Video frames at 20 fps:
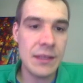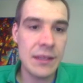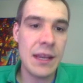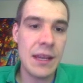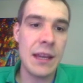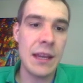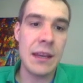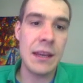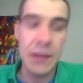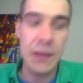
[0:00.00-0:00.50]

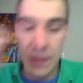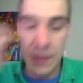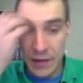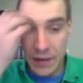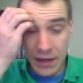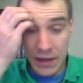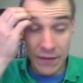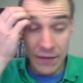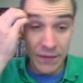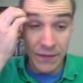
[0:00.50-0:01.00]
a
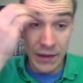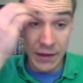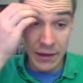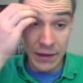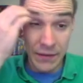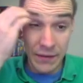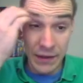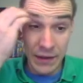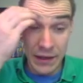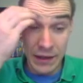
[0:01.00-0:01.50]

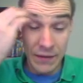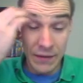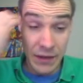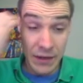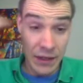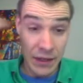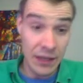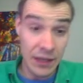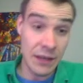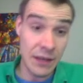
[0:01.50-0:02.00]
very, very,
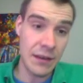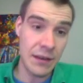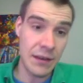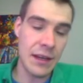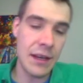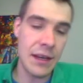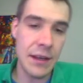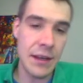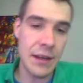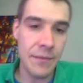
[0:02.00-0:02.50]
very
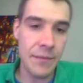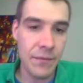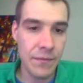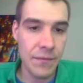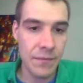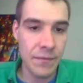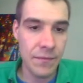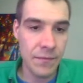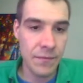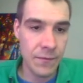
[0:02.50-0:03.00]

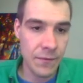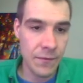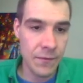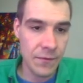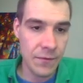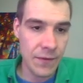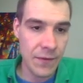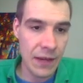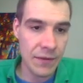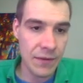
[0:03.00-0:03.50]

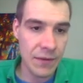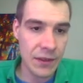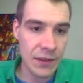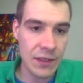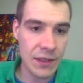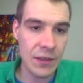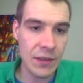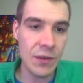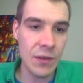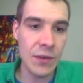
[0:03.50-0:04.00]
favored
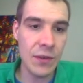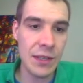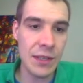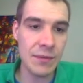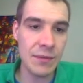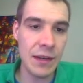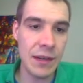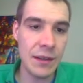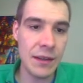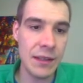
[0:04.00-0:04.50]
to go
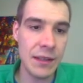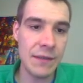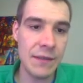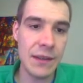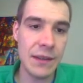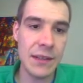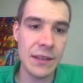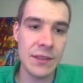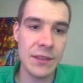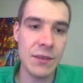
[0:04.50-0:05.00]
this way,
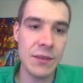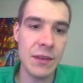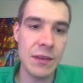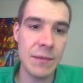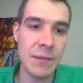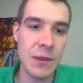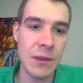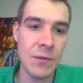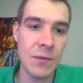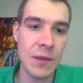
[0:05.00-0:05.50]
leaving the
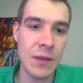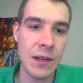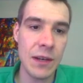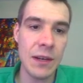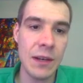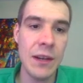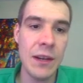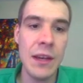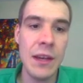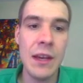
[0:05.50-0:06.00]
sodium in the
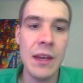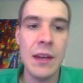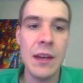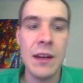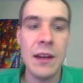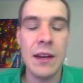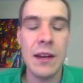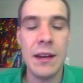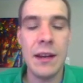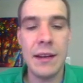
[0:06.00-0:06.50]
water
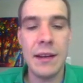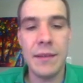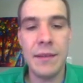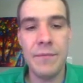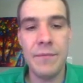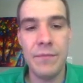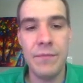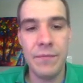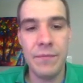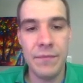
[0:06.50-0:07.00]

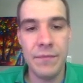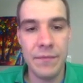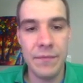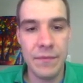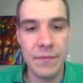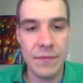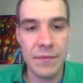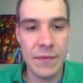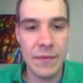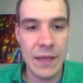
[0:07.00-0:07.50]

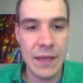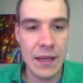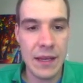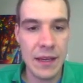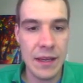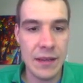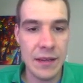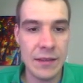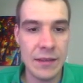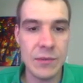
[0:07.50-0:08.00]

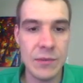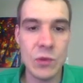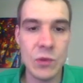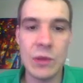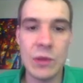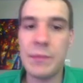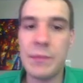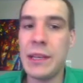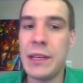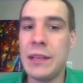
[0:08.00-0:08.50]
and
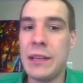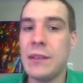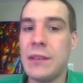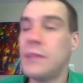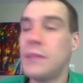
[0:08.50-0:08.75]
absorbing